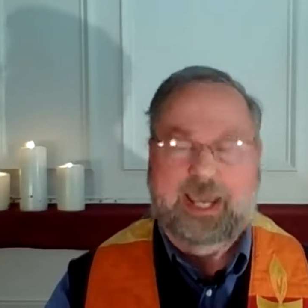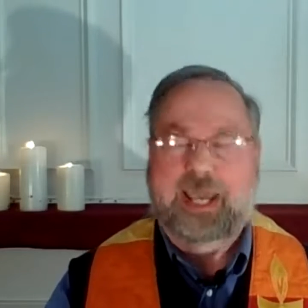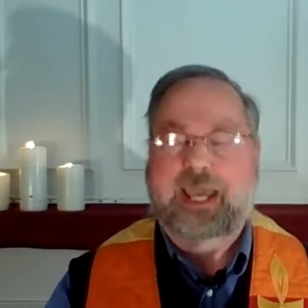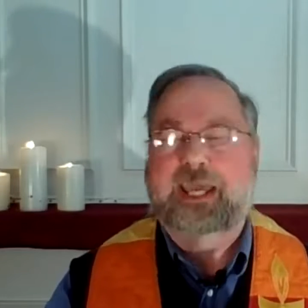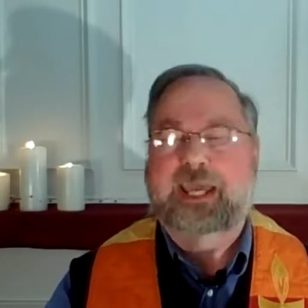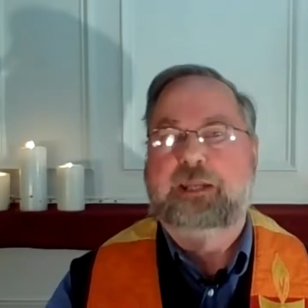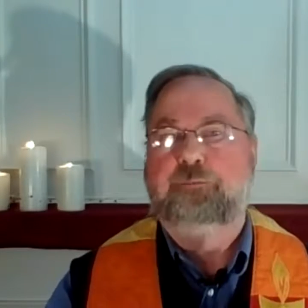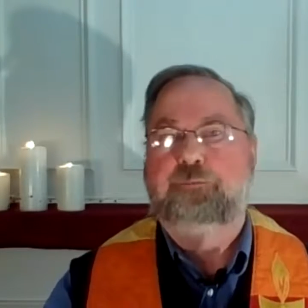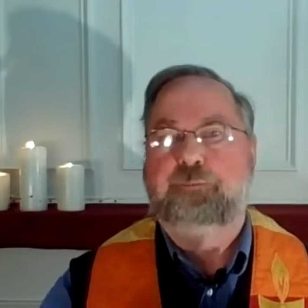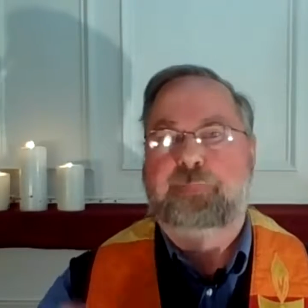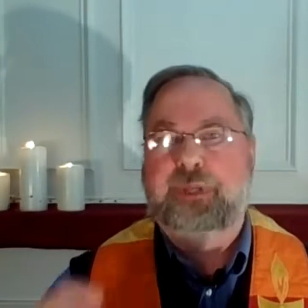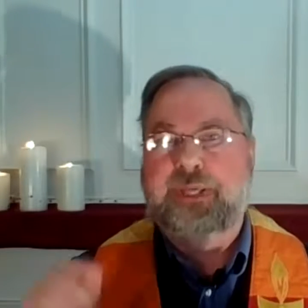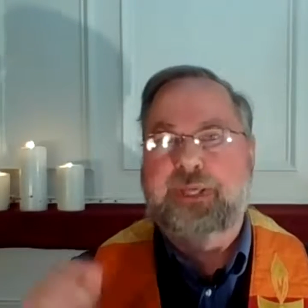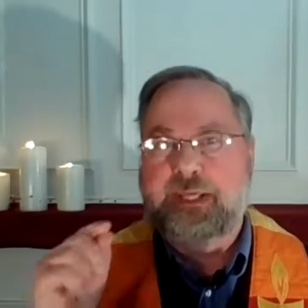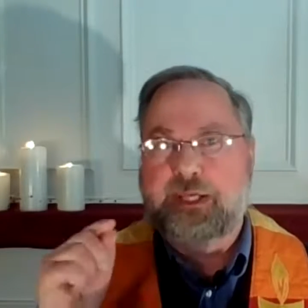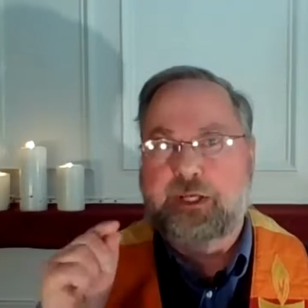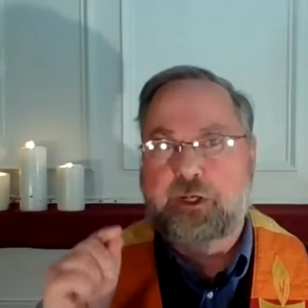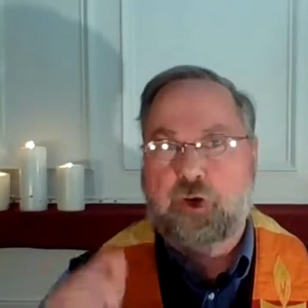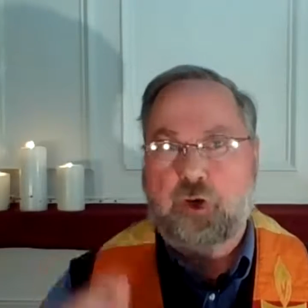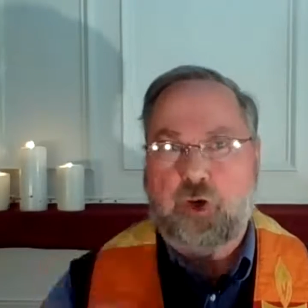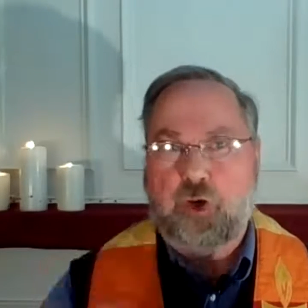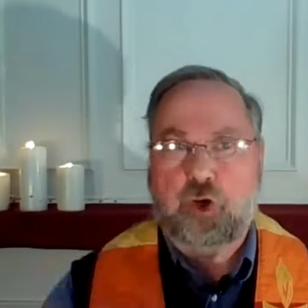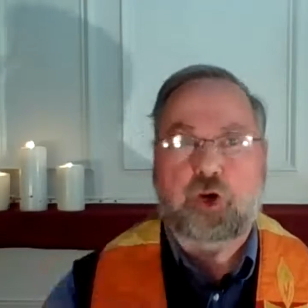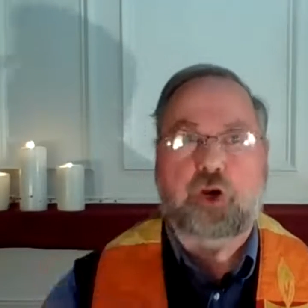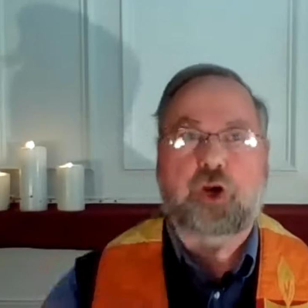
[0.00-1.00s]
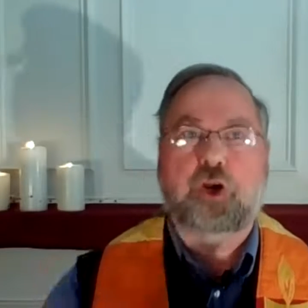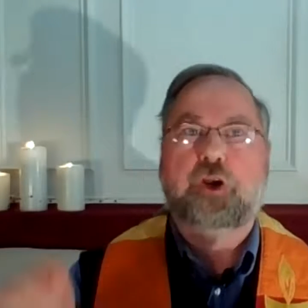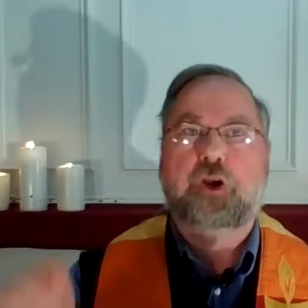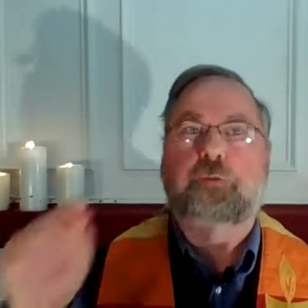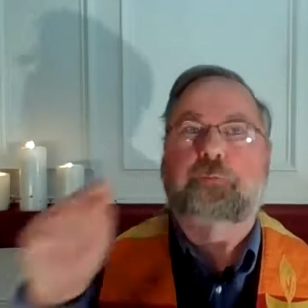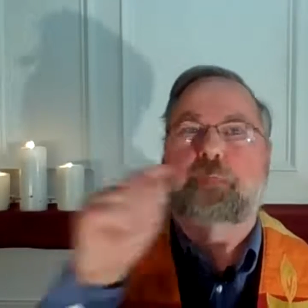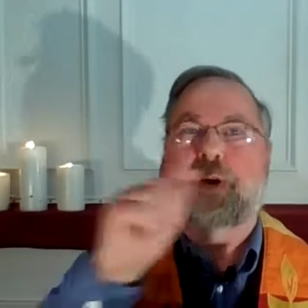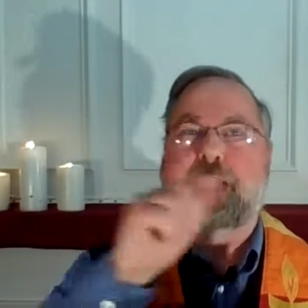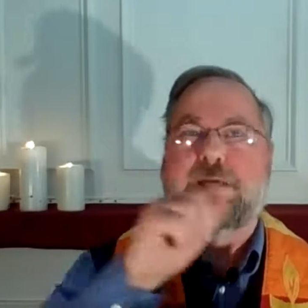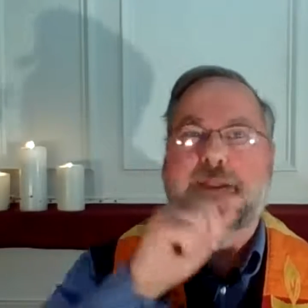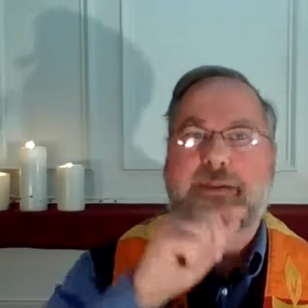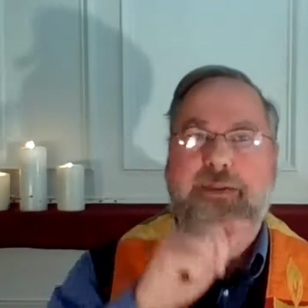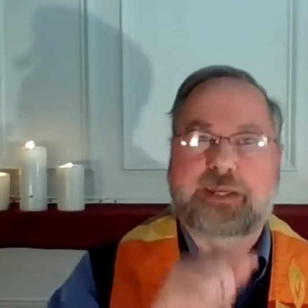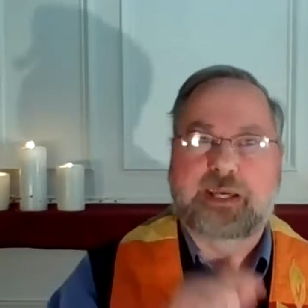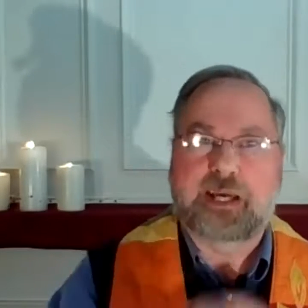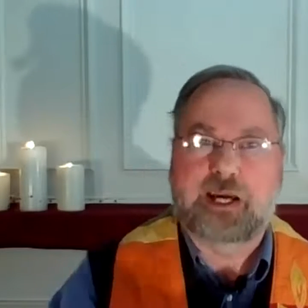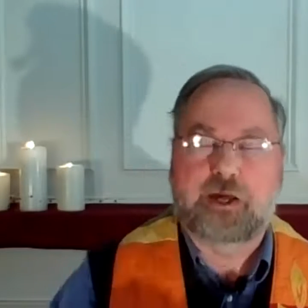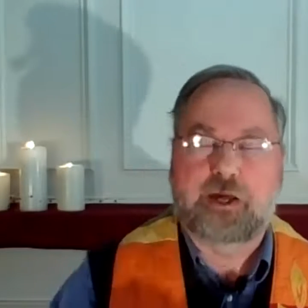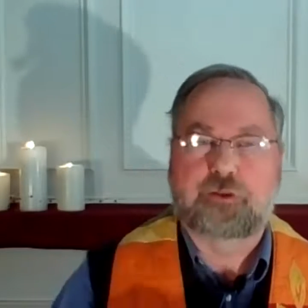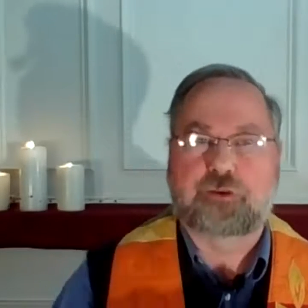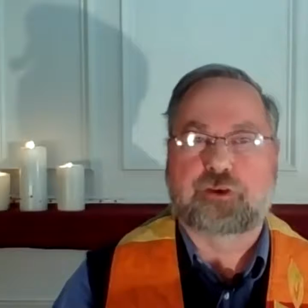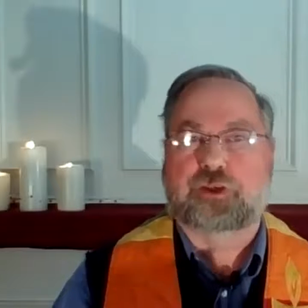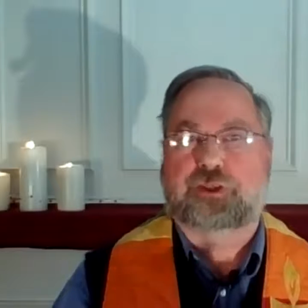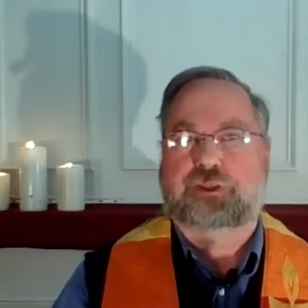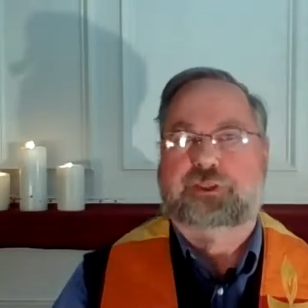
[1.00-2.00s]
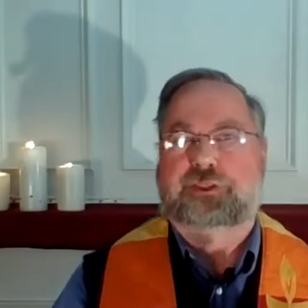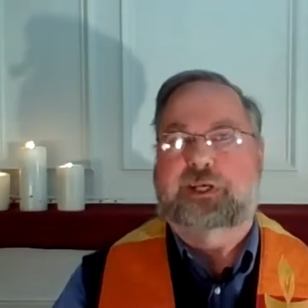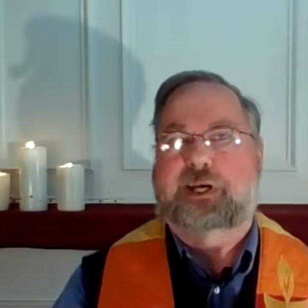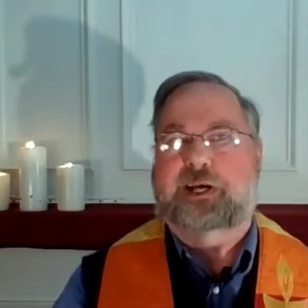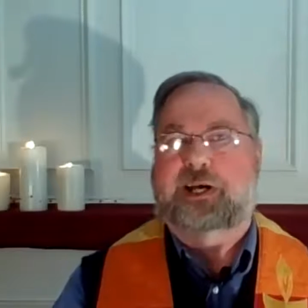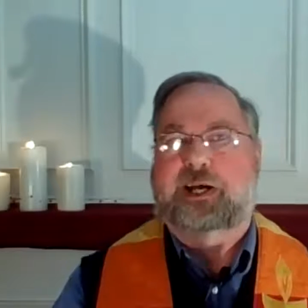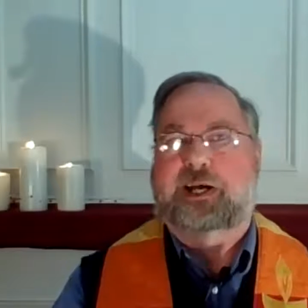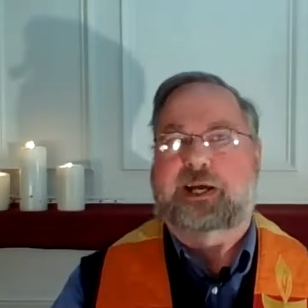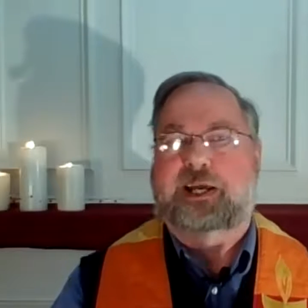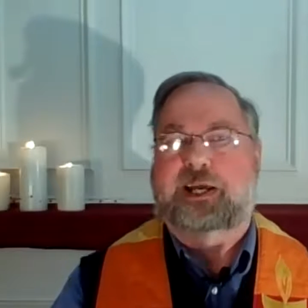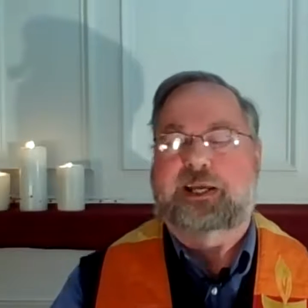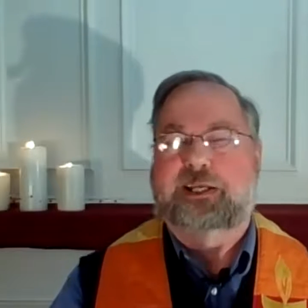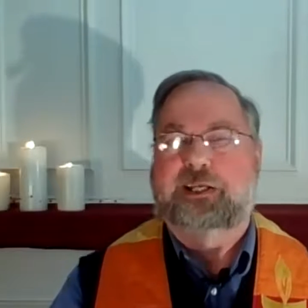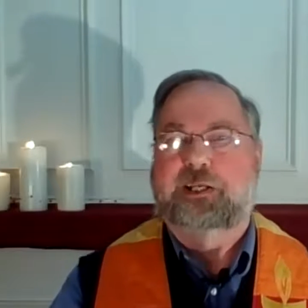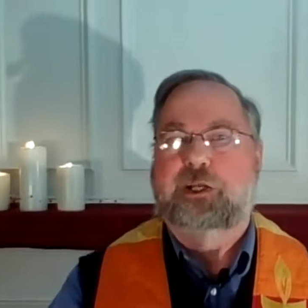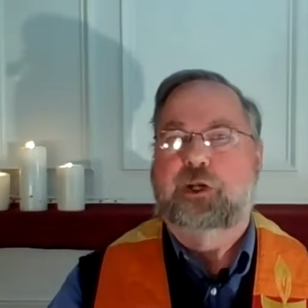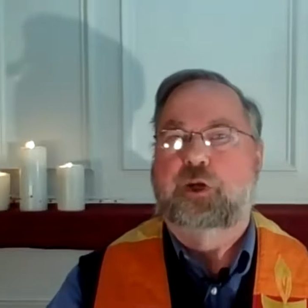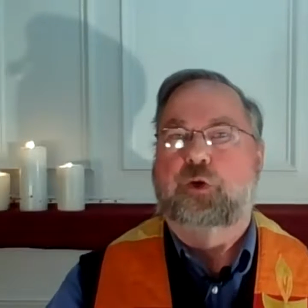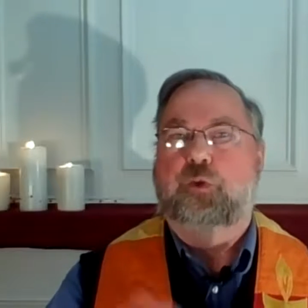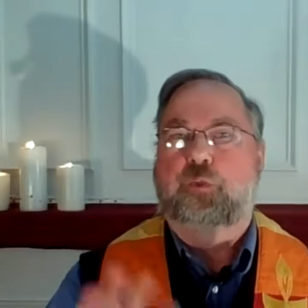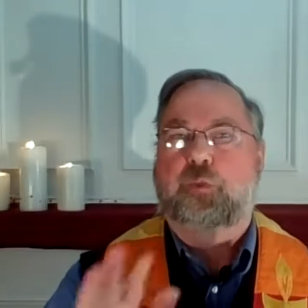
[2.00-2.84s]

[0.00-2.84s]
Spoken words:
and being heard by the other side